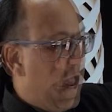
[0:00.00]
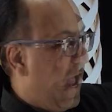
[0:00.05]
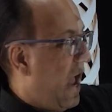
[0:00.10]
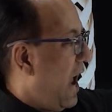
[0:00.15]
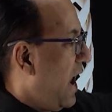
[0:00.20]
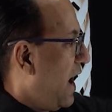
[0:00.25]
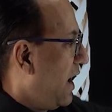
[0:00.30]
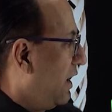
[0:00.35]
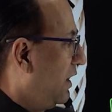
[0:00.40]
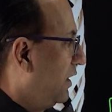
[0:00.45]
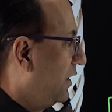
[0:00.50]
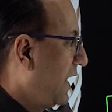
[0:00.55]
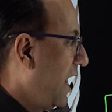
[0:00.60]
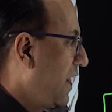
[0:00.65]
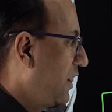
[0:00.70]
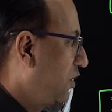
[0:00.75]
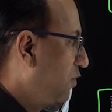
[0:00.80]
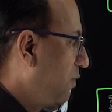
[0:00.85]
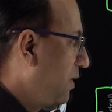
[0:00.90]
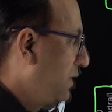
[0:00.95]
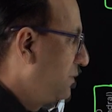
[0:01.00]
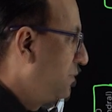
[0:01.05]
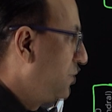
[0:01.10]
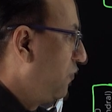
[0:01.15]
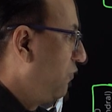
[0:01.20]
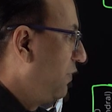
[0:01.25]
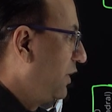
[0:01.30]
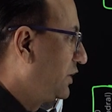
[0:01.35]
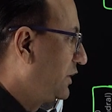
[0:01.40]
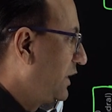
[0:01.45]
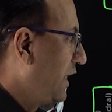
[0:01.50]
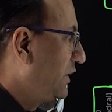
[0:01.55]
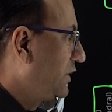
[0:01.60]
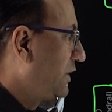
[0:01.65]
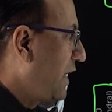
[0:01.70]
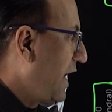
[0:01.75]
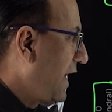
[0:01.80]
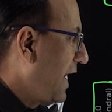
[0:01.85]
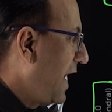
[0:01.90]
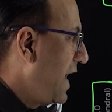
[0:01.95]
and 10th one, which is
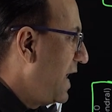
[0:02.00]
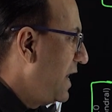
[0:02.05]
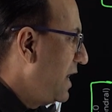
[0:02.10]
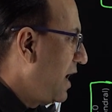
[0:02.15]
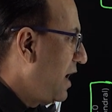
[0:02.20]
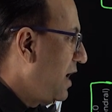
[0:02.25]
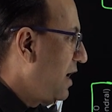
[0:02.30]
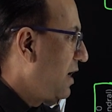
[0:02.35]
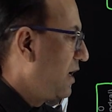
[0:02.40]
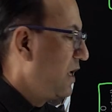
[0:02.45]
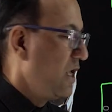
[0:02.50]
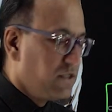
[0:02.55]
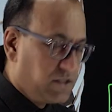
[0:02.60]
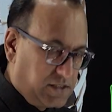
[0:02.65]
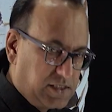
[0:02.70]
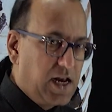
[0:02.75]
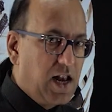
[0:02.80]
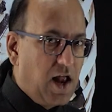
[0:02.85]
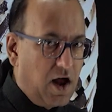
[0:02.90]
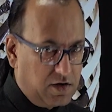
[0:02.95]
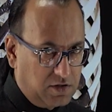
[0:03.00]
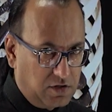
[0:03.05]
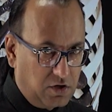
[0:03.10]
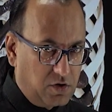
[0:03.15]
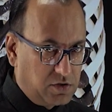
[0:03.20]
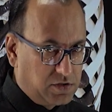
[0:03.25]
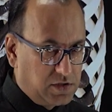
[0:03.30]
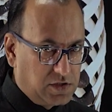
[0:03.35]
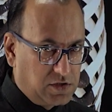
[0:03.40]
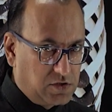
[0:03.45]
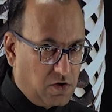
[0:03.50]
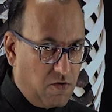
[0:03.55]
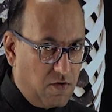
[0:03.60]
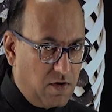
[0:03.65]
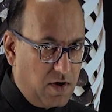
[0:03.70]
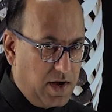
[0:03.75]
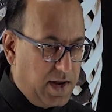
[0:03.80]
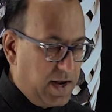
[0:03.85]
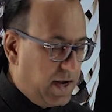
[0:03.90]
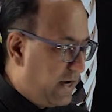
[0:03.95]
again a synarthrosis
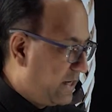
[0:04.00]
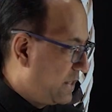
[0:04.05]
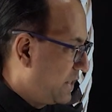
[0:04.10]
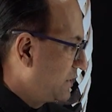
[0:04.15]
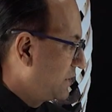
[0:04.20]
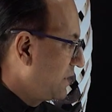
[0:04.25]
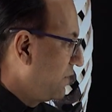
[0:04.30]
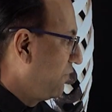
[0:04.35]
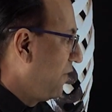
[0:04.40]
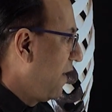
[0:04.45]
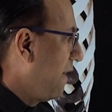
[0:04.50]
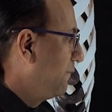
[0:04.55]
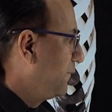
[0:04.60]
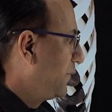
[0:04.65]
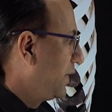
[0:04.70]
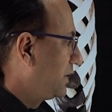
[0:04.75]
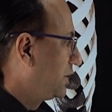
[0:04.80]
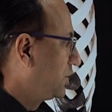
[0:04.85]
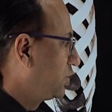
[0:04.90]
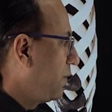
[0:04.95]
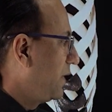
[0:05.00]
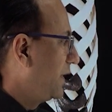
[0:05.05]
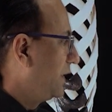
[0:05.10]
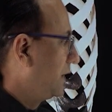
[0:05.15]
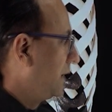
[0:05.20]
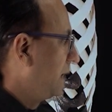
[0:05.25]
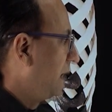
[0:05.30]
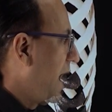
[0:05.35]
only. It is a fibrous joint.